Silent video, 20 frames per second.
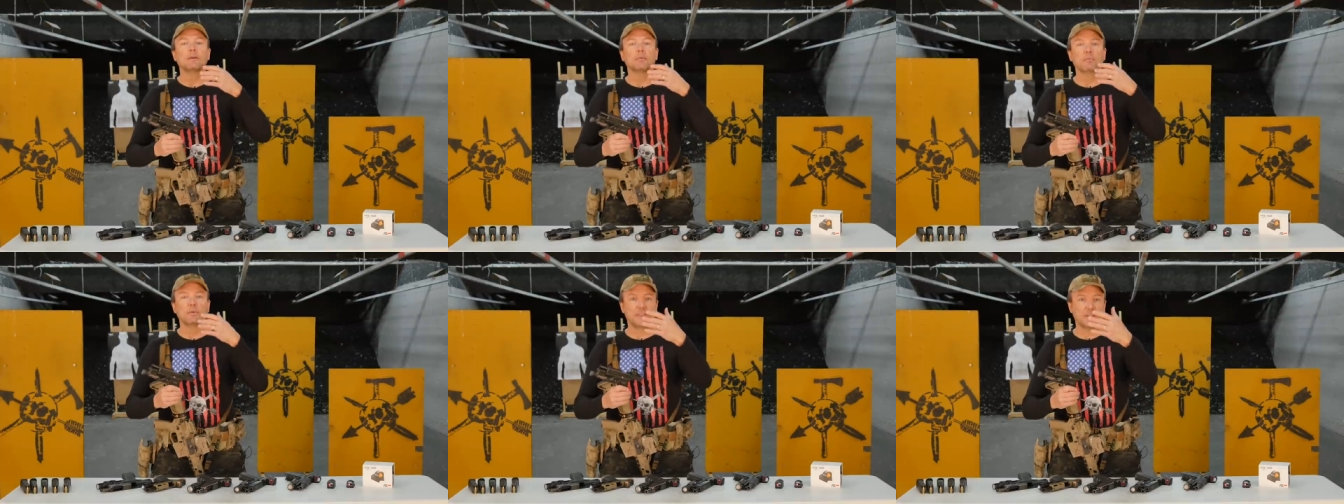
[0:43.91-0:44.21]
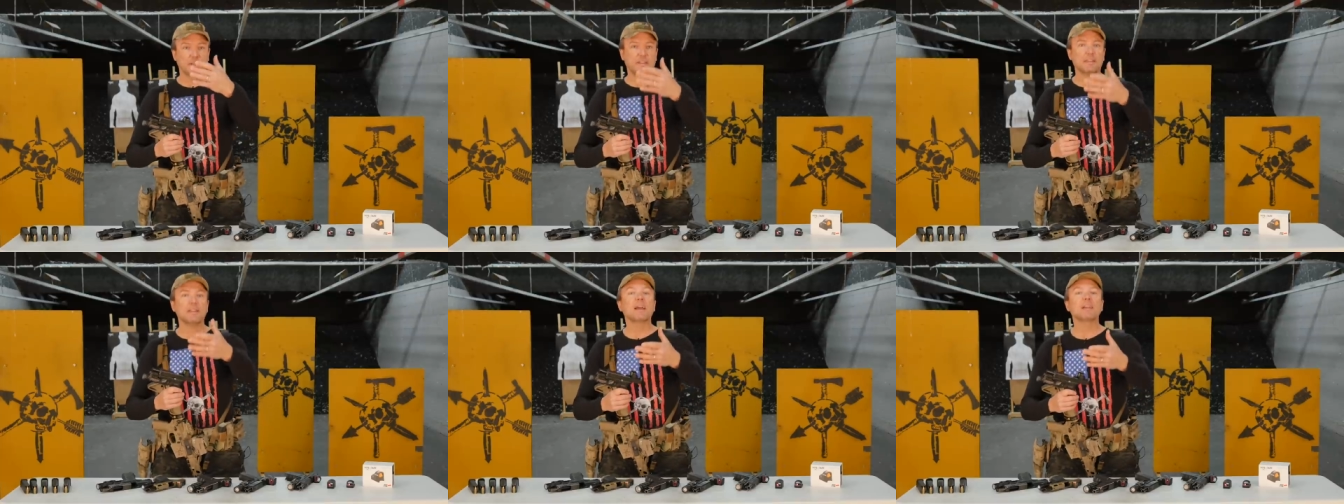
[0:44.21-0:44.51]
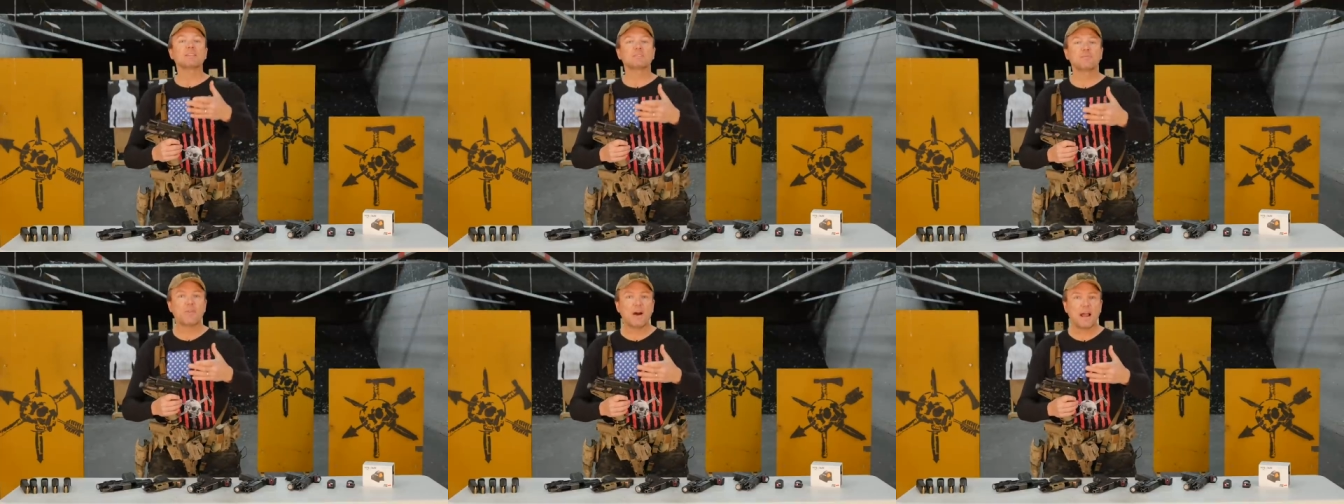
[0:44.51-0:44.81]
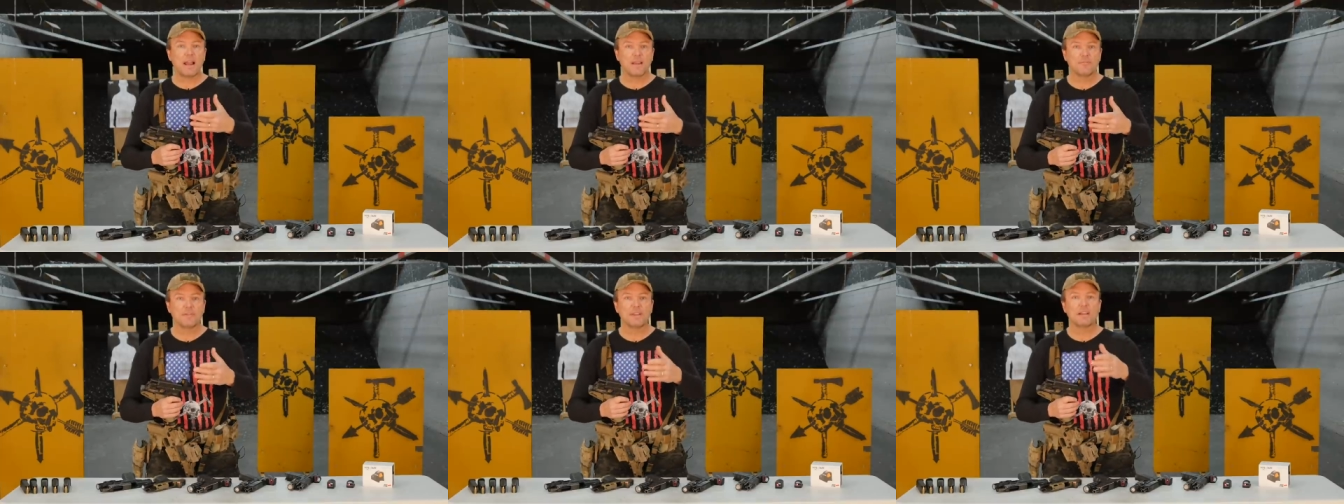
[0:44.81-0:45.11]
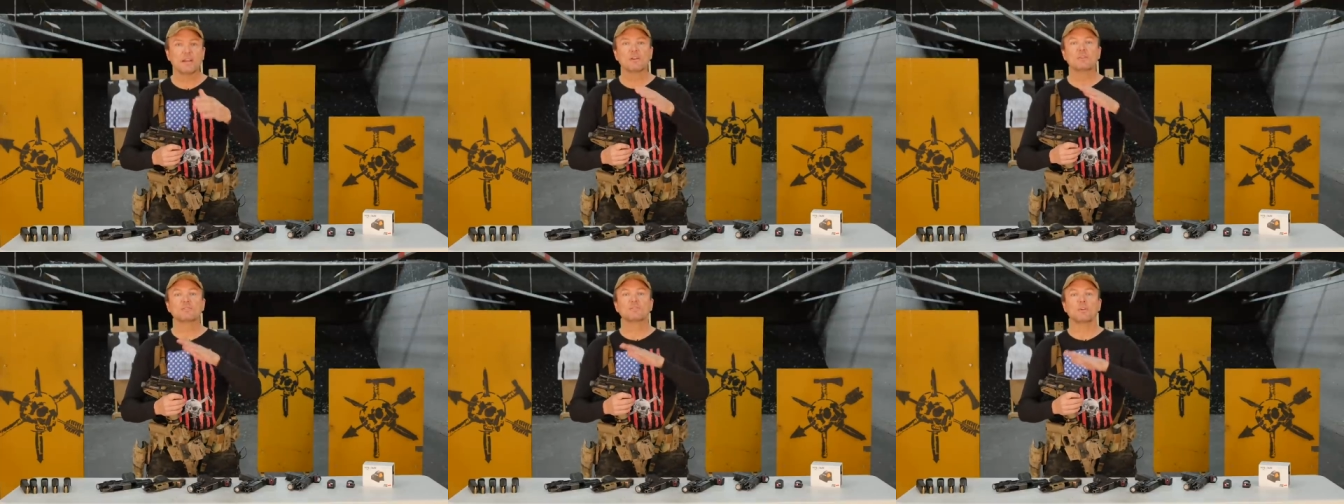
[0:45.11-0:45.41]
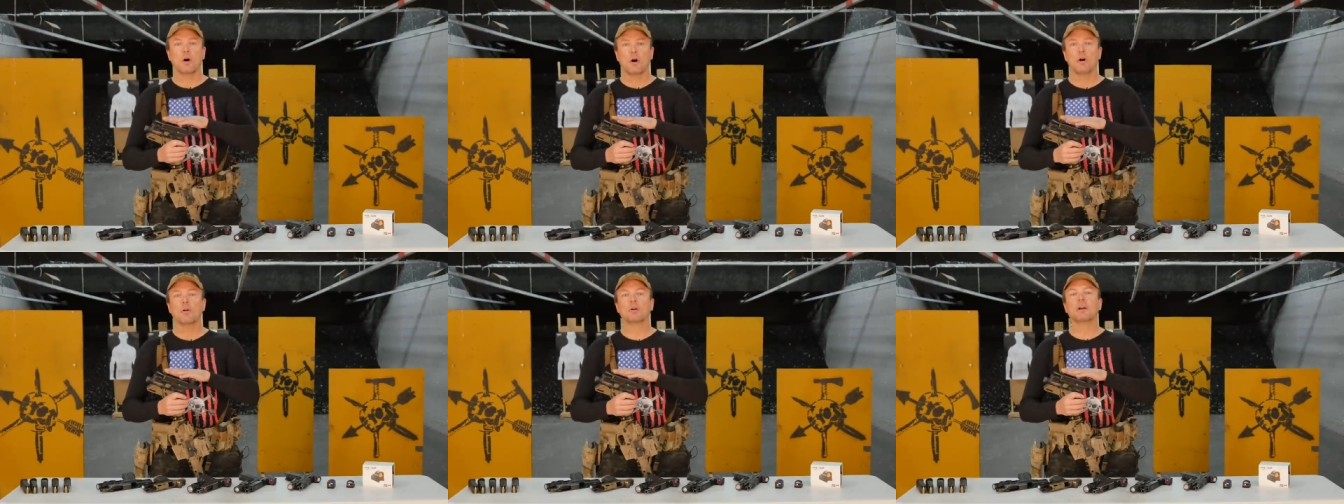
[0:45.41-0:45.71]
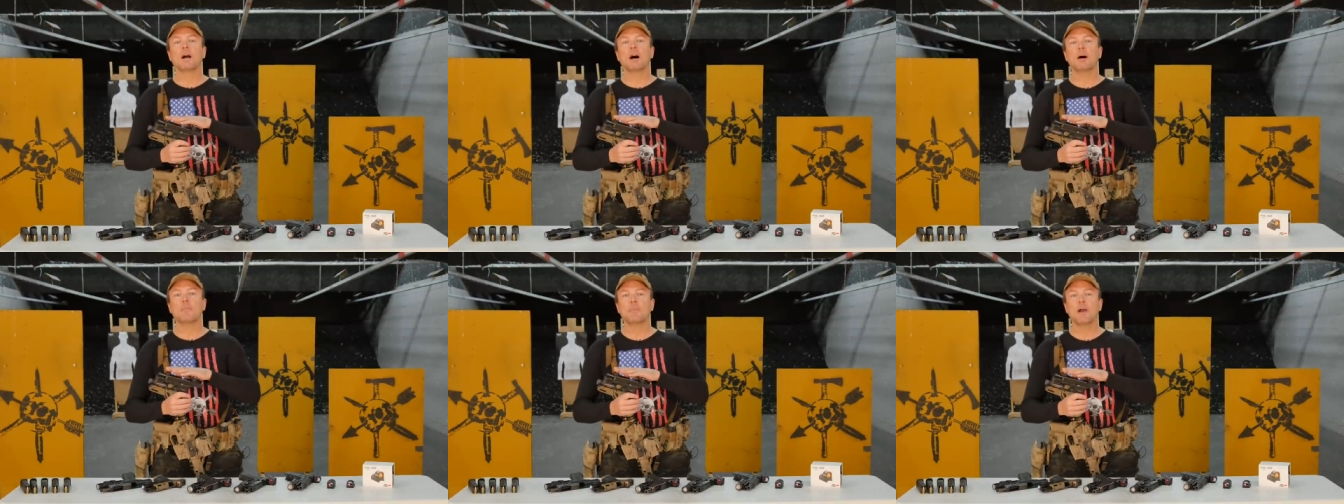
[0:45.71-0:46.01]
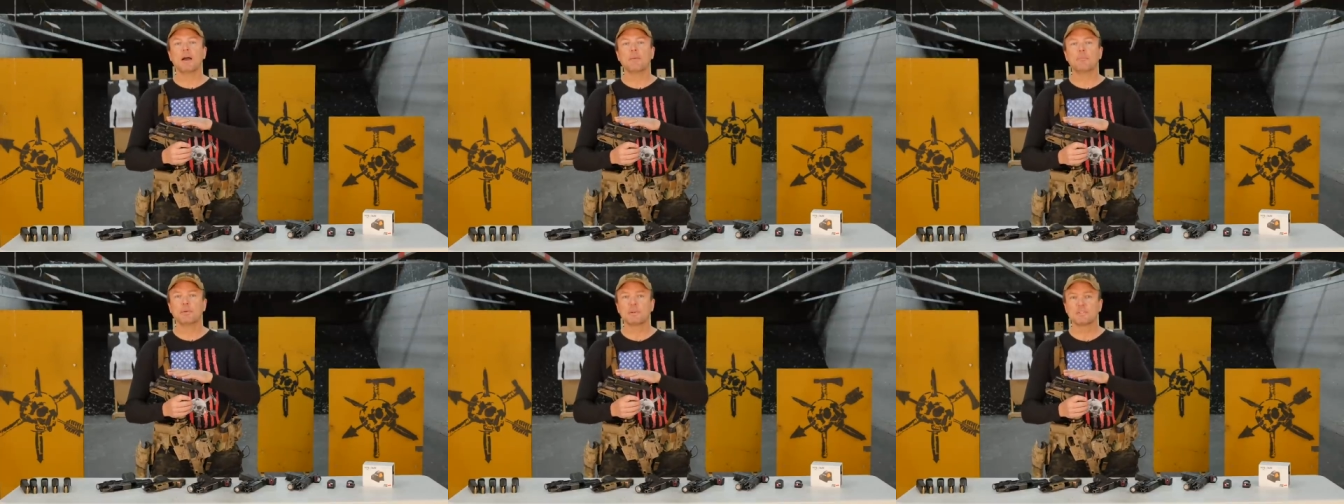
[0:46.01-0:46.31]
within the next five years, all combat